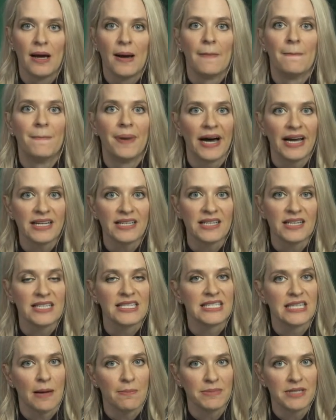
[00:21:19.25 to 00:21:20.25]
But
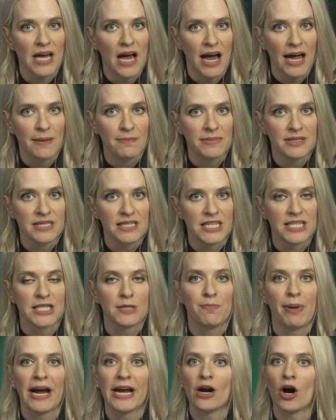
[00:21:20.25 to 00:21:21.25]
sometimes,
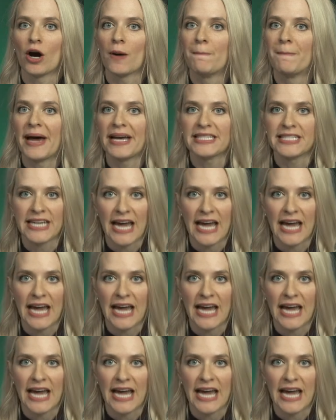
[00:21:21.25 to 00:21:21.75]
despite our best